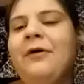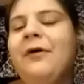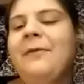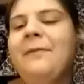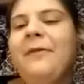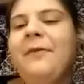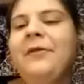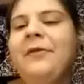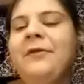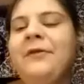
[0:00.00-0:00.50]

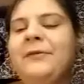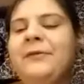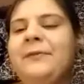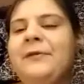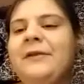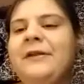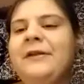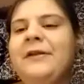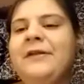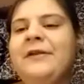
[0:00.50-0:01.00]
bother to
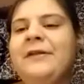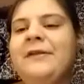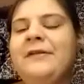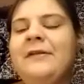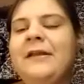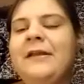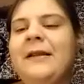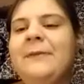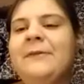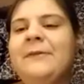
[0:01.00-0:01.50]
put a
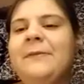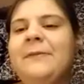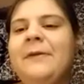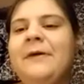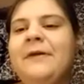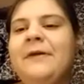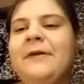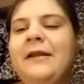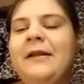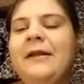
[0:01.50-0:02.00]
disclaimer
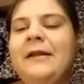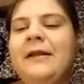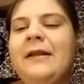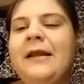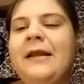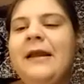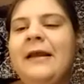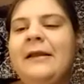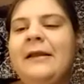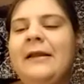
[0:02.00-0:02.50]
about any
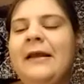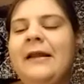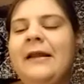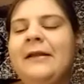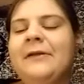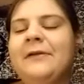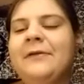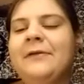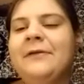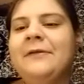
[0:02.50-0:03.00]

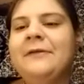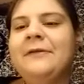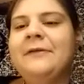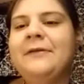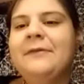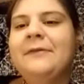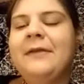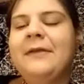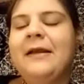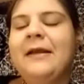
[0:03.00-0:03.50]
anachronism
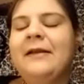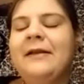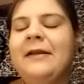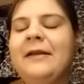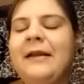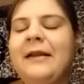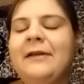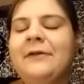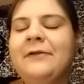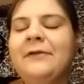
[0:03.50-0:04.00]
and
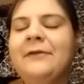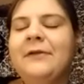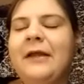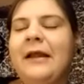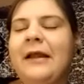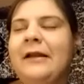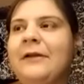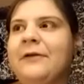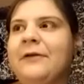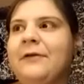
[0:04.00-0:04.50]

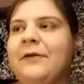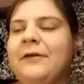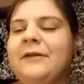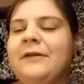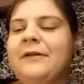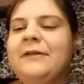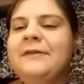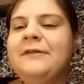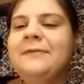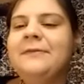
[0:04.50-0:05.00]

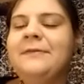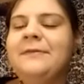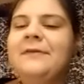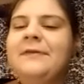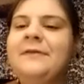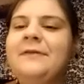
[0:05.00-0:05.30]
anachronisms?